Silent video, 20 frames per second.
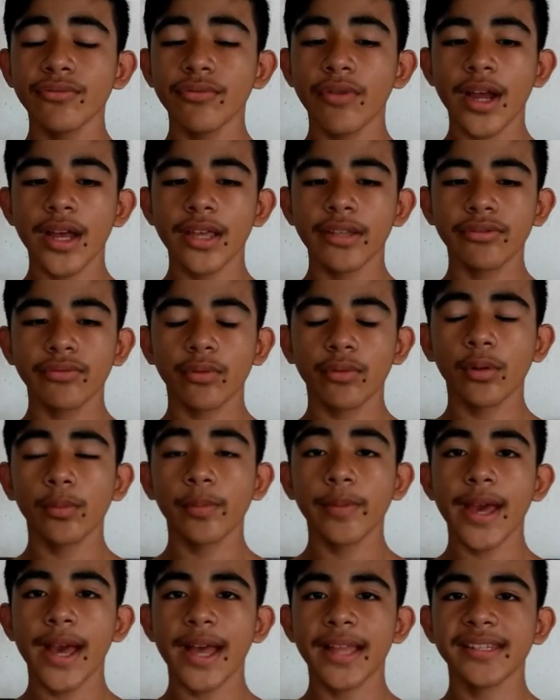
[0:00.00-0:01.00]
Sunrise
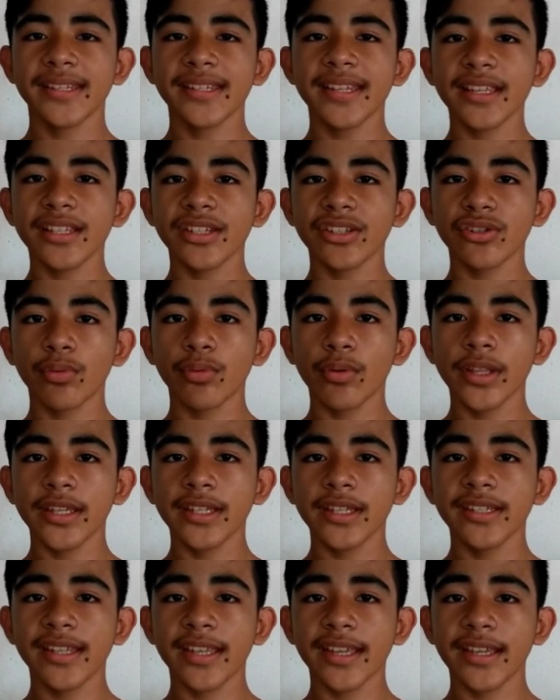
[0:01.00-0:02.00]
will be at
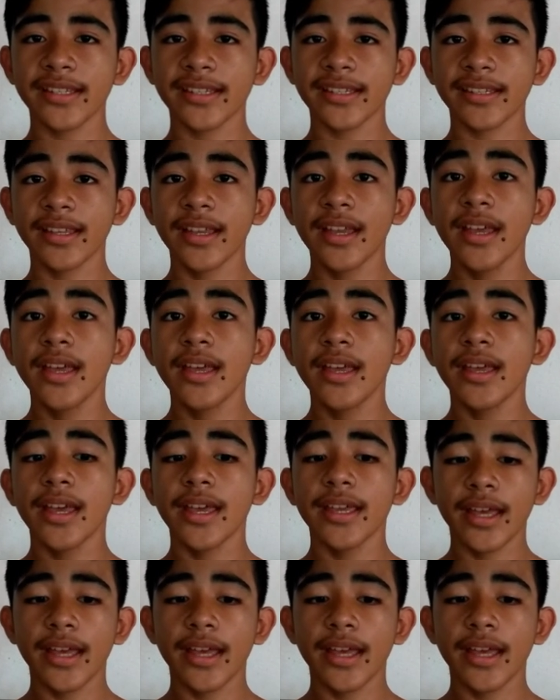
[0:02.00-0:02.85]
6:26